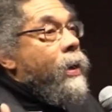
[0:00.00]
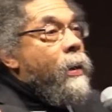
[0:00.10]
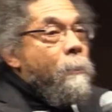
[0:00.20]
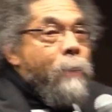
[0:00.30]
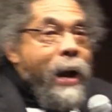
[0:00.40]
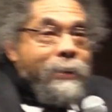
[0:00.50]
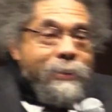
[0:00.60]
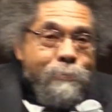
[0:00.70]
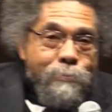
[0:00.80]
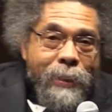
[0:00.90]

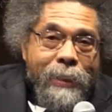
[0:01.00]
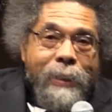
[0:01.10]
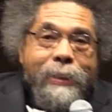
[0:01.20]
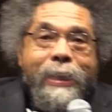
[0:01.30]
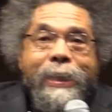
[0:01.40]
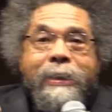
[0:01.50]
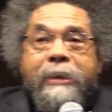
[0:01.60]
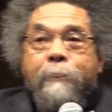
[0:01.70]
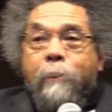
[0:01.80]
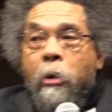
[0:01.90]
possibility and
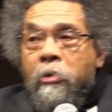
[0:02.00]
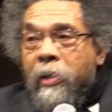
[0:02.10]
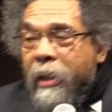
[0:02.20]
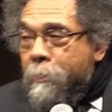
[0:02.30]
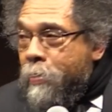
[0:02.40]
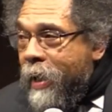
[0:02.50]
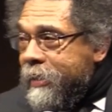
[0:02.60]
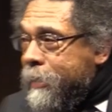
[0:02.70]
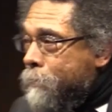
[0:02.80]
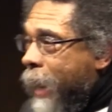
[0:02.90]
supposedly
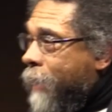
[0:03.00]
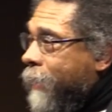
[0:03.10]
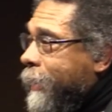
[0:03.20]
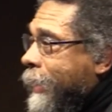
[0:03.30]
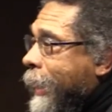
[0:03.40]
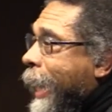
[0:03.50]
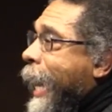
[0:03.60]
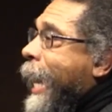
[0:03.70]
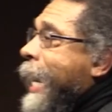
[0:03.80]
prosperity, and